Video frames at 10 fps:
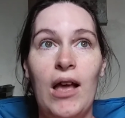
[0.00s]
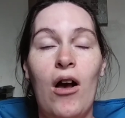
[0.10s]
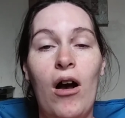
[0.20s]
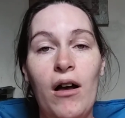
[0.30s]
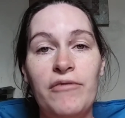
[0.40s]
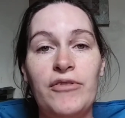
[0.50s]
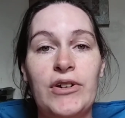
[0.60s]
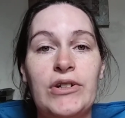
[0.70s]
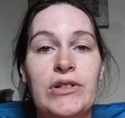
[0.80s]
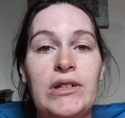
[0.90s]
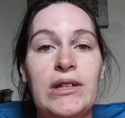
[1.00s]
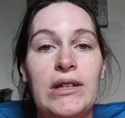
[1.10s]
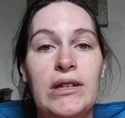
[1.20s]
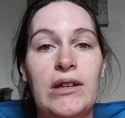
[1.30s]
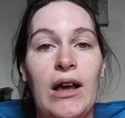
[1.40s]
offered
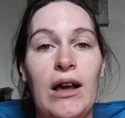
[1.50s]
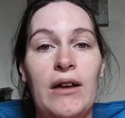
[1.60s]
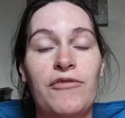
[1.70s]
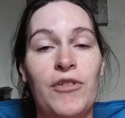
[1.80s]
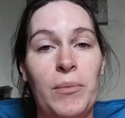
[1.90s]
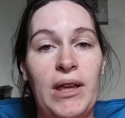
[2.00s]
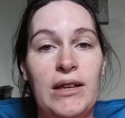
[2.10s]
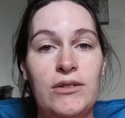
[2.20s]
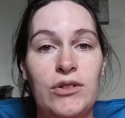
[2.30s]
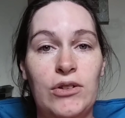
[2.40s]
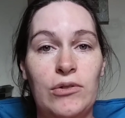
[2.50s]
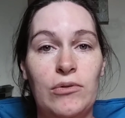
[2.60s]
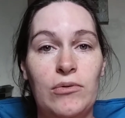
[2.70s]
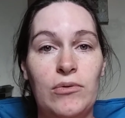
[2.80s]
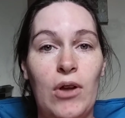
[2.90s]
for me
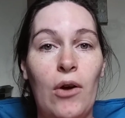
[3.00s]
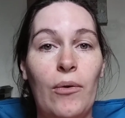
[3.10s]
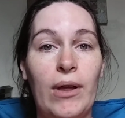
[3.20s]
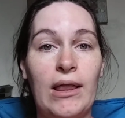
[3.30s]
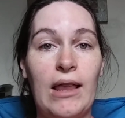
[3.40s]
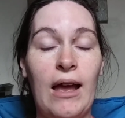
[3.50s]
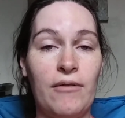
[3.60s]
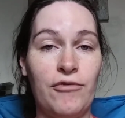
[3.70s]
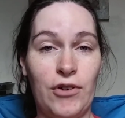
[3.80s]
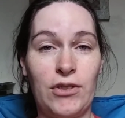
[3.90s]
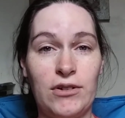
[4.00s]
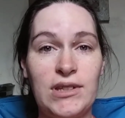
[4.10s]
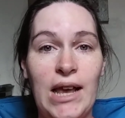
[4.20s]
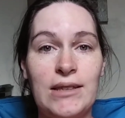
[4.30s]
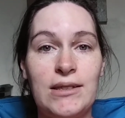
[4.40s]
to go and have further
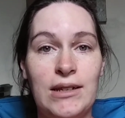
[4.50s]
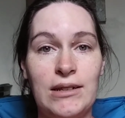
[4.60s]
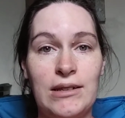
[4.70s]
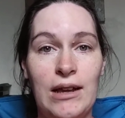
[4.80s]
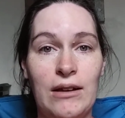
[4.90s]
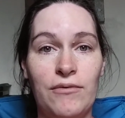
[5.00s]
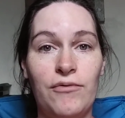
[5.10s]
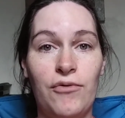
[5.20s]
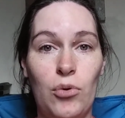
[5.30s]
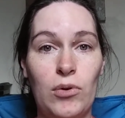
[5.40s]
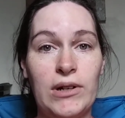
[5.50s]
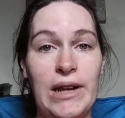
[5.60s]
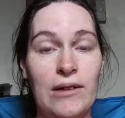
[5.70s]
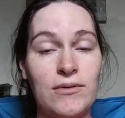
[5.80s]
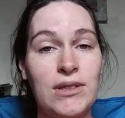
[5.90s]
testing done for
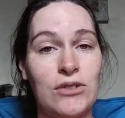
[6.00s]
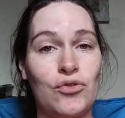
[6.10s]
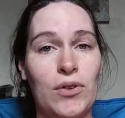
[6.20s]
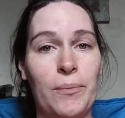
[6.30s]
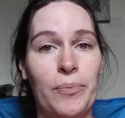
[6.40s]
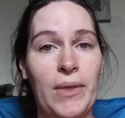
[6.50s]
Down syndrome,